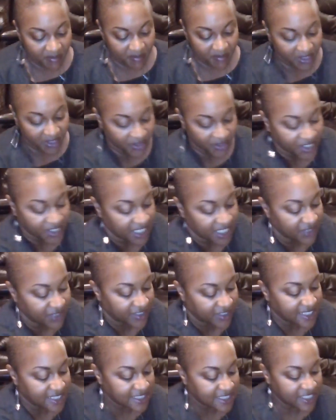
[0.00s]
mirrored
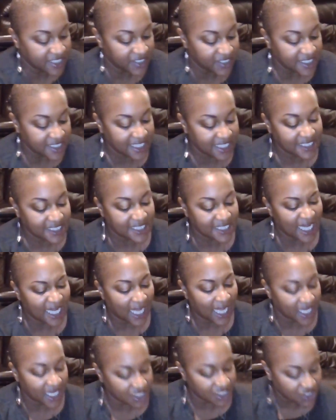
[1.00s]
earrings, iridescent. I
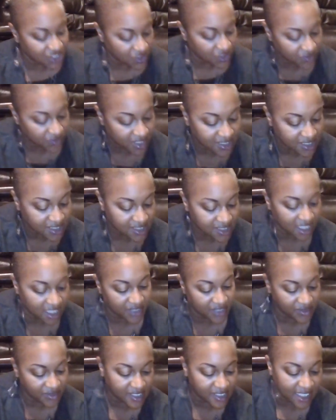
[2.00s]
kind of showed these the
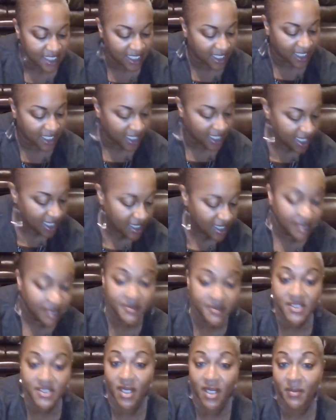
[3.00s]
other day.
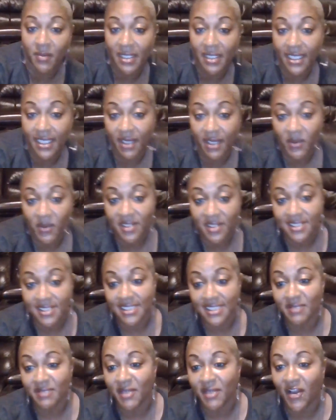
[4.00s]
Sorry, my leg went to
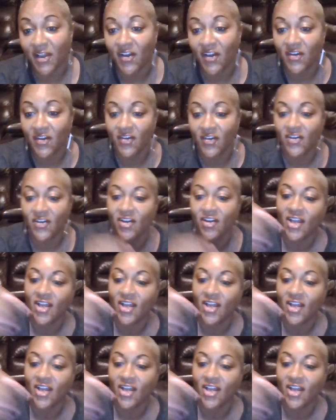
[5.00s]
sleep, y'all.